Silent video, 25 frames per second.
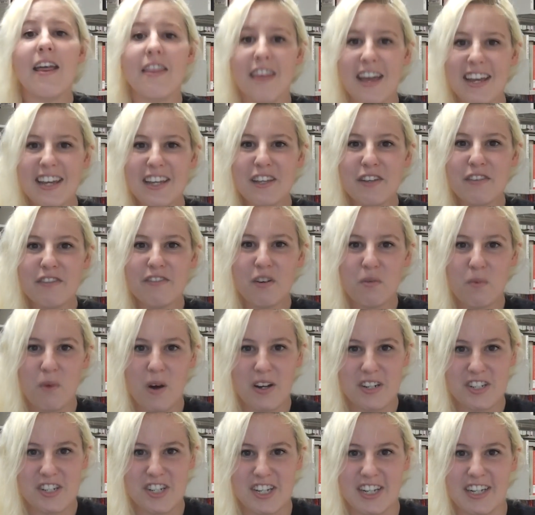Thank you for
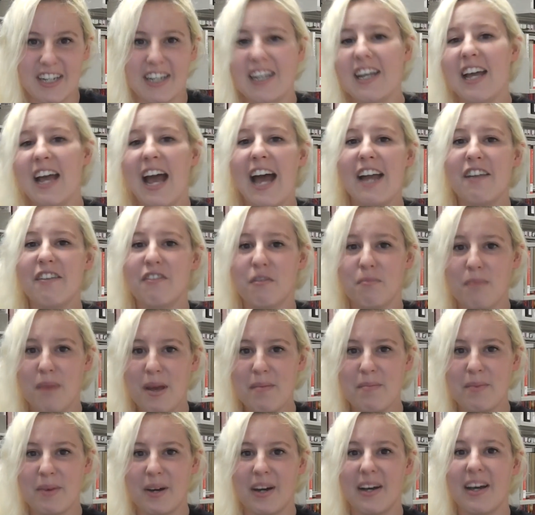watching and
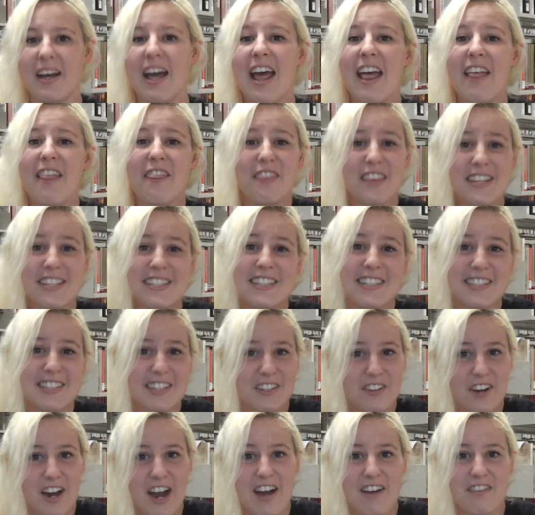remember, this is
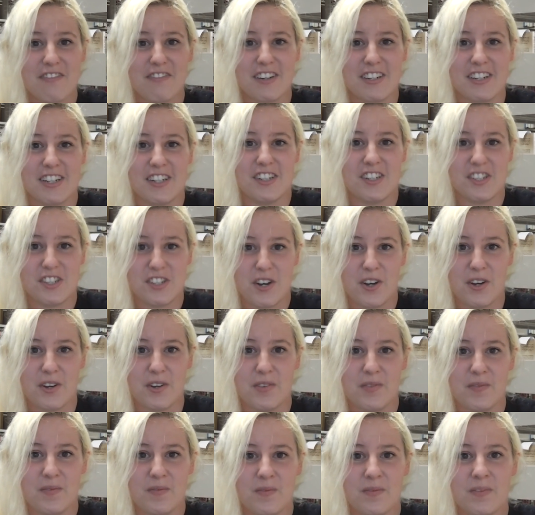a crowd-funded
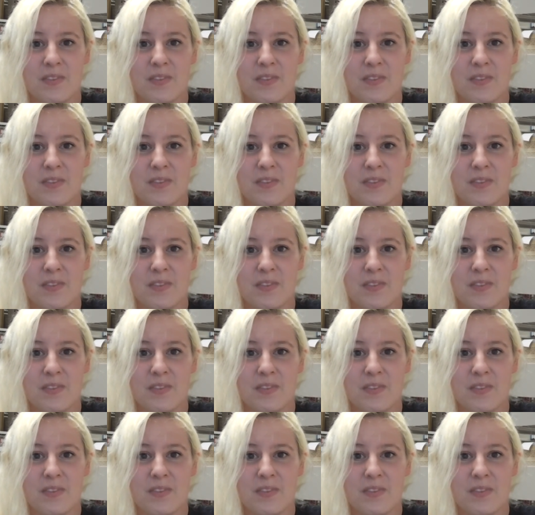show.